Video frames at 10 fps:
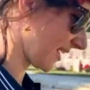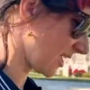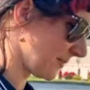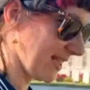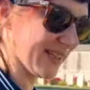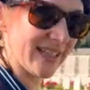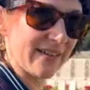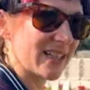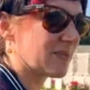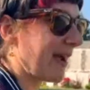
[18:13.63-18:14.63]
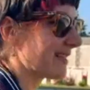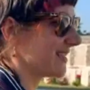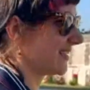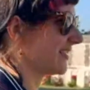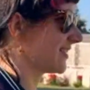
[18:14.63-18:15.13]
come in and they're
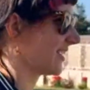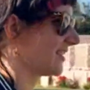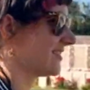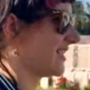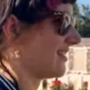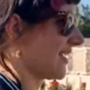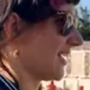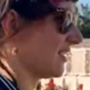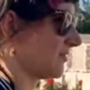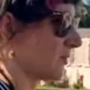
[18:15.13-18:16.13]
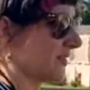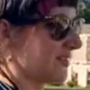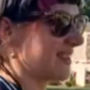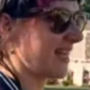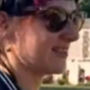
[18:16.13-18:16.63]
expecting to see their loved
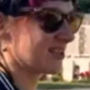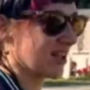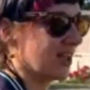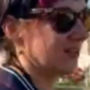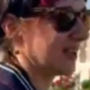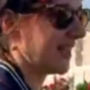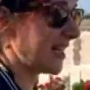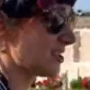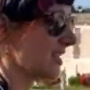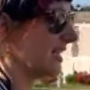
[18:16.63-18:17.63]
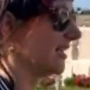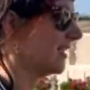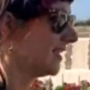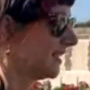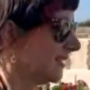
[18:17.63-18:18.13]
one's headstone, and actually,
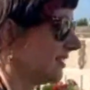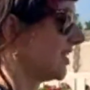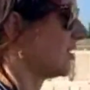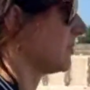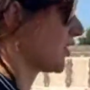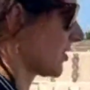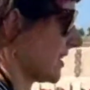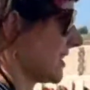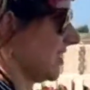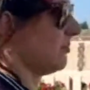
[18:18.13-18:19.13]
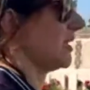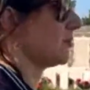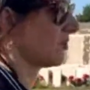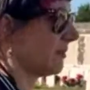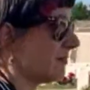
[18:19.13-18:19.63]
the majority of
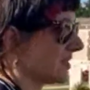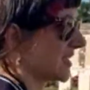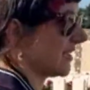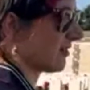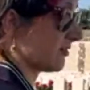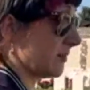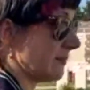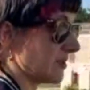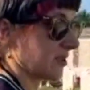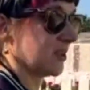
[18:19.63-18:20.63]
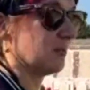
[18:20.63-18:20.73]
people remembered here are remembered on the